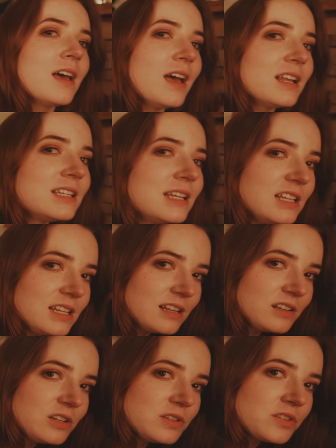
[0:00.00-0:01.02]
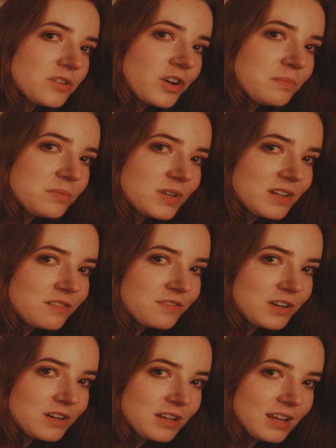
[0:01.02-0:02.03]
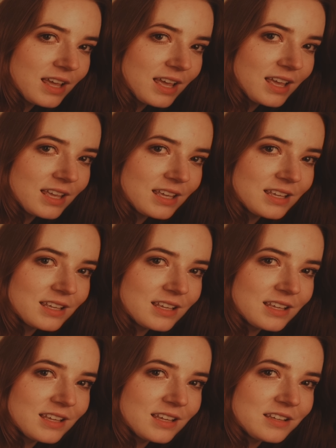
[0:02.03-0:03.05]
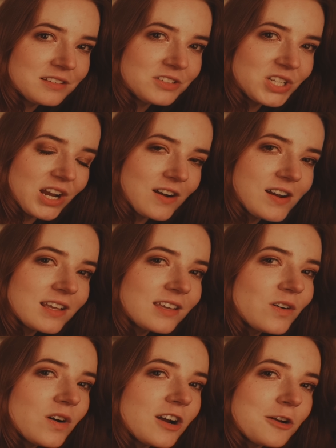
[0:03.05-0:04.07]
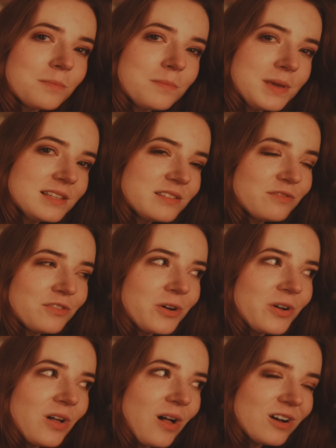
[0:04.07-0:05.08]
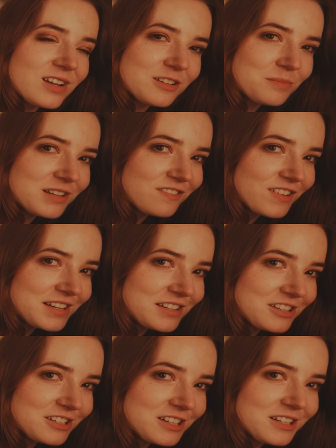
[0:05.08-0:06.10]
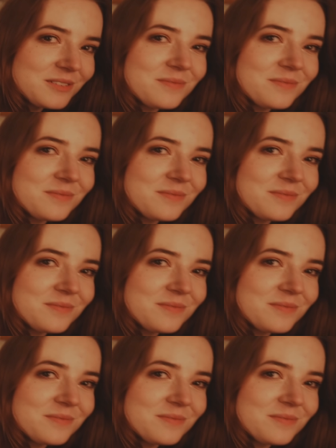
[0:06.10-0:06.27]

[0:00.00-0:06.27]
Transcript: A detailed description of your day, sharing your peaceful autumn adventure.